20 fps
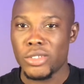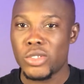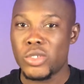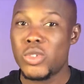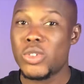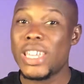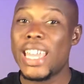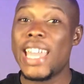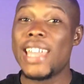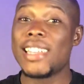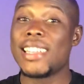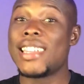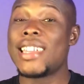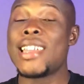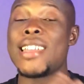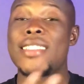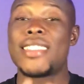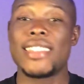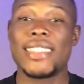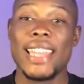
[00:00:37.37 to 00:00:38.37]
to
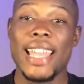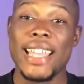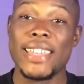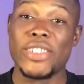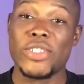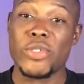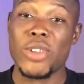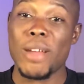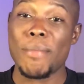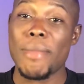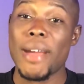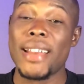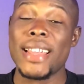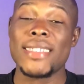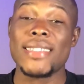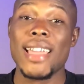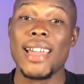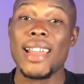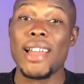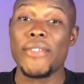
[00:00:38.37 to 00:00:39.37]
engage in
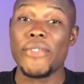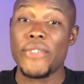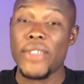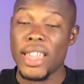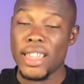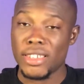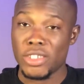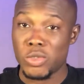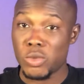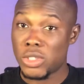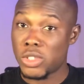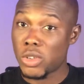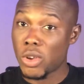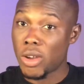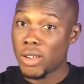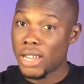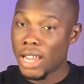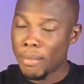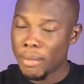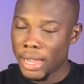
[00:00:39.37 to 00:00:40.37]
extramarital affairs with
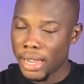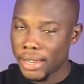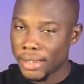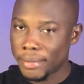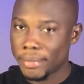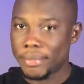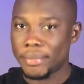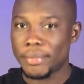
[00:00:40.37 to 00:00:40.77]
other men,